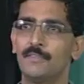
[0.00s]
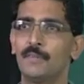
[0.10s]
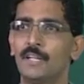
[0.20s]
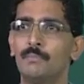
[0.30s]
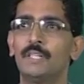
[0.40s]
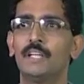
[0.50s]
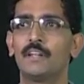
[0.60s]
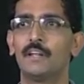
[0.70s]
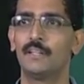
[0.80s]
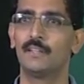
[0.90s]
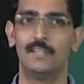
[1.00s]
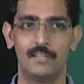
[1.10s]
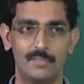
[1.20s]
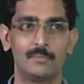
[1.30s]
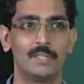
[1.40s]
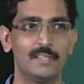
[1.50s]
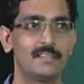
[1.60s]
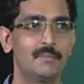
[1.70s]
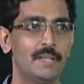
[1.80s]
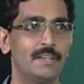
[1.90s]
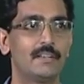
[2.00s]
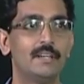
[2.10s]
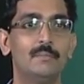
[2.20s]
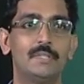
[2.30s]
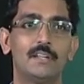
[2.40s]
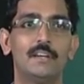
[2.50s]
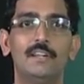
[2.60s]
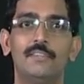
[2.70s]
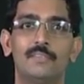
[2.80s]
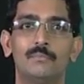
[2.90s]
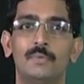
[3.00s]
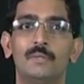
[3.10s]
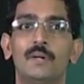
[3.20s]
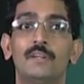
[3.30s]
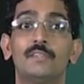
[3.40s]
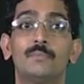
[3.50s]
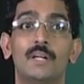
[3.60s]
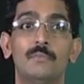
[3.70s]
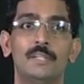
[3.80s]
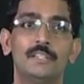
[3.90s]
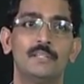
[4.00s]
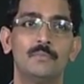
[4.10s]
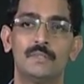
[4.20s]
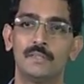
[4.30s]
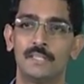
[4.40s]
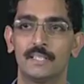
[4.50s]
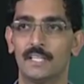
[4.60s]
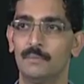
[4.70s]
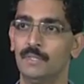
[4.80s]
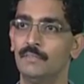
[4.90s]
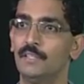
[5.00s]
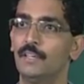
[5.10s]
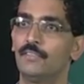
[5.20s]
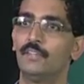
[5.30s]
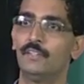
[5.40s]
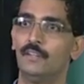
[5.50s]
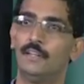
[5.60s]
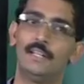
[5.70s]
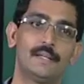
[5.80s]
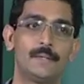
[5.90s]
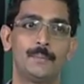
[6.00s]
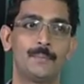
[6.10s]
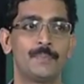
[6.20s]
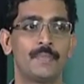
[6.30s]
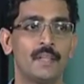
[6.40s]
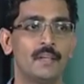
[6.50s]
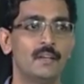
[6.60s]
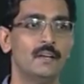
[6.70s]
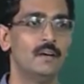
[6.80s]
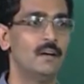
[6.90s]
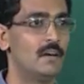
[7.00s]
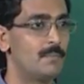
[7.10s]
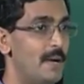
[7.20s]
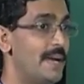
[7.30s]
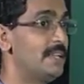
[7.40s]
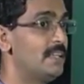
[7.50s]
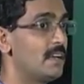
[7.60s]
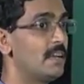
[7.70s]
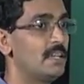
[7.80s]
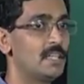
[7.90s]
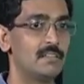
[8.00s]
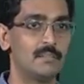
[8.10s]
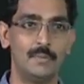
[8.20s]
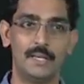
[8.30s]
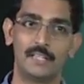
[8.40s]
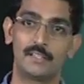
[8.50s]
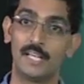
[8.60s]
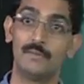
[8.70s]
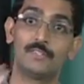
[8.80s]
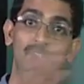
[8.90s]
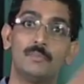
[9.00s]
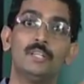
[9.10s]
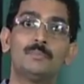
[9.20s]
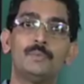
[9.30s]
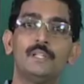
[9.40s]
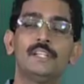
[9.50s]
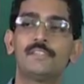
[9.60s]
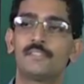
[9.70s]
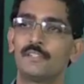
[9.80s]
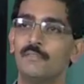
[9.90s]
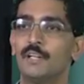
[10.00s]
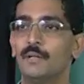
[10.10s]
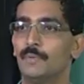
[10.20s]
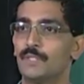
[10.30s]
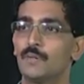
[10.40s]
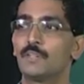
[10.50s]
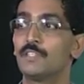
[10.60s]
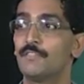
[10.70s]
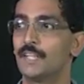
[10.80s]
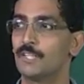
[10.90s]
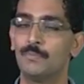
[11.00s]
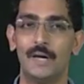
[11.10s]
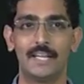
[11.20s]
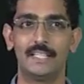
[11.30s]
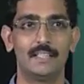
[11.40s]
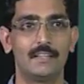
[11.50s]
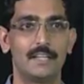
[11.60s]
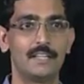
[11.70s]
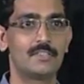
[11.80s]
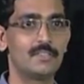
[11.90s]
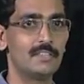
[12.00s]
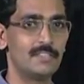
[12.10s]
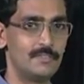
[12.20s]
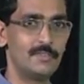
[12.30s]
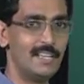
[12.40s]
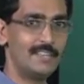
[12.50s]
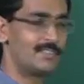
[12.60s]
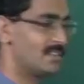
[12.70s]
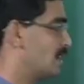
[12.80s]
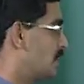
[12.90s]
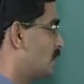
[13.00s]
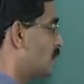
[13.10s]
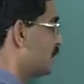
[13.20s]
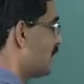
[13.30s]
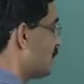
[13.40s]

you look at bit error rate, that is simply that metric, right? Bit error rate is simply what is the probability that a bit will get corrupted when it is sent on a link. Or packet error rate, when a packet traverses multiple links, what happens? What is the effective packet error rate? So therefore, those are